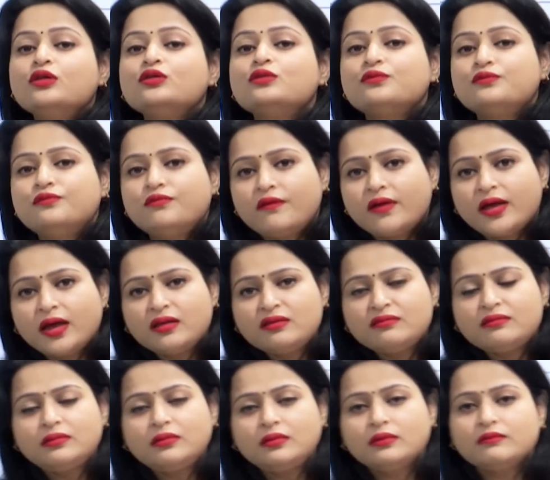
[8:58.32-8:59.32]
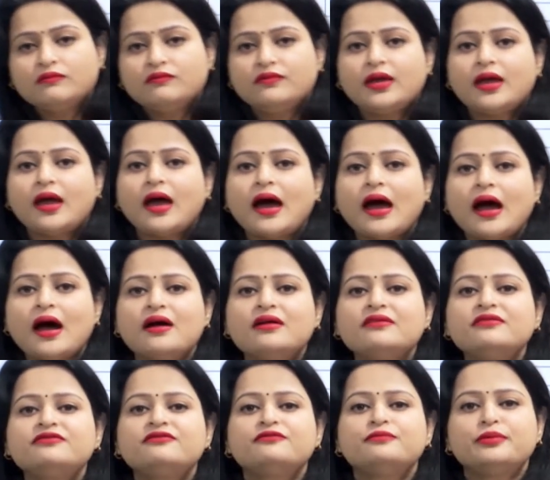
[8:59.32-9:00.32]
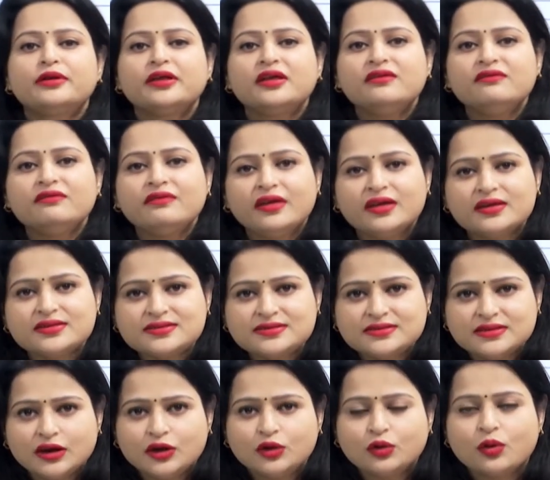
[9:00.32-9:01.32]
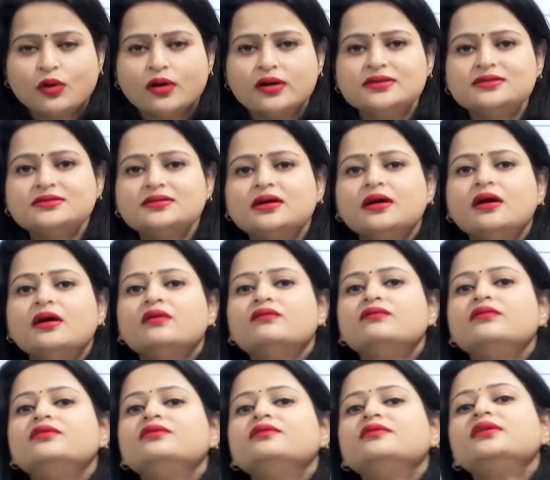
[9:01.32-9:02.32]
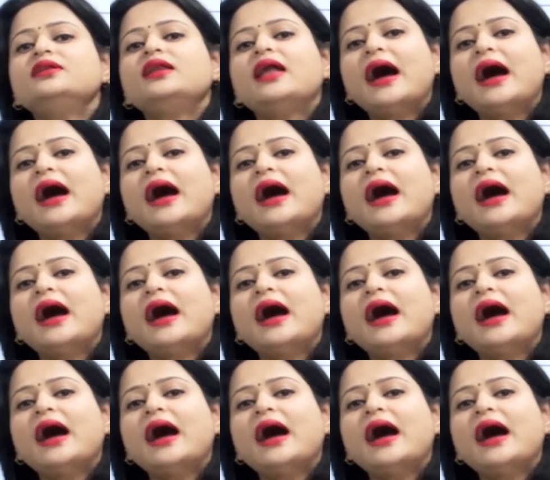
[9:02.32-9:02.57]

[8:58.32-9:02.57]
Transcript: So, when we have previous set ons, we will